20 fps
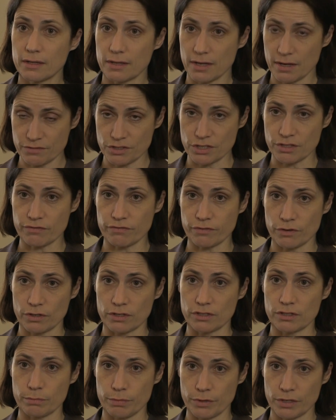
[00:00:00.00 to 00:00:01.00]
after the fall
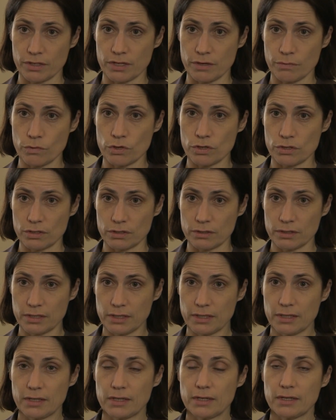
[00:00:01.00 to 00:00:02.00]
of the Berlin Wall.
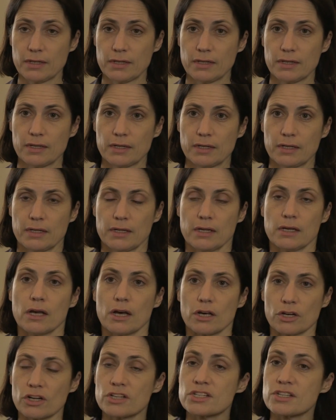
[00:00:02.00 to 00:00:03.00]

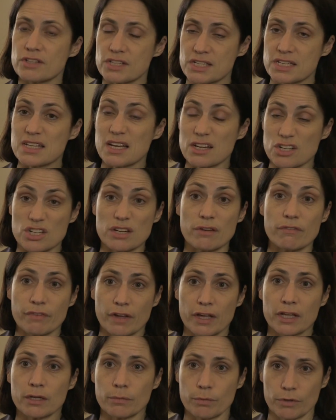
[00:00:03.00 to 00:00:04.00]
And a lot of this is actually
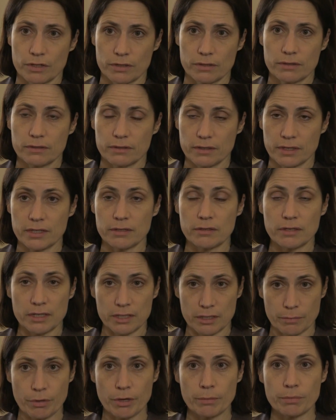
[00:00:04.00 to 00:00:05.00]
available
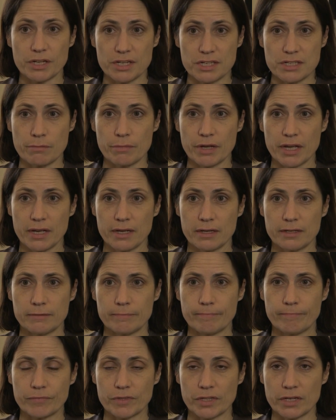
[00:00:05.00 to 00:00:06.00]
in the public
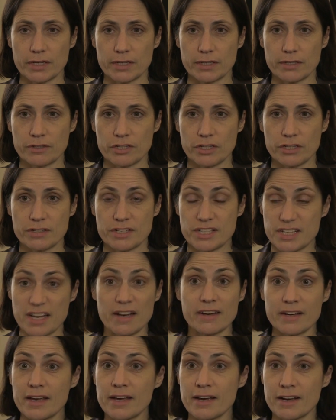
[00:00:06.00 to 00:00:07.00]
domain. The
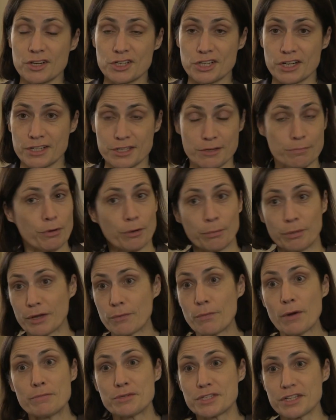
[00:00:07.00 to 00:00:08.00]
CIA actually has a public
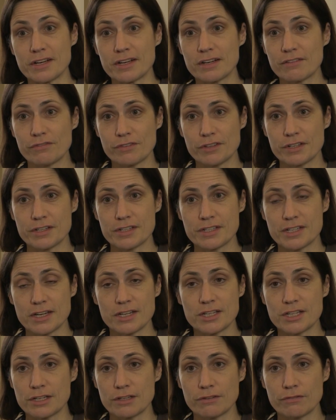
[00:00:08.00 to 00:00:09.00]
website for the
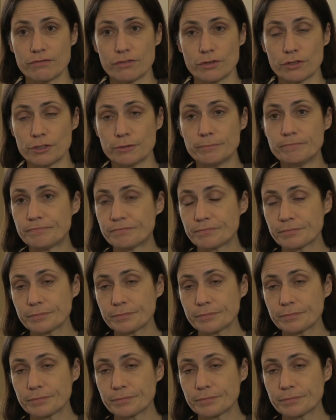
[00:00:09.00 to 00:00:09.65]
Center for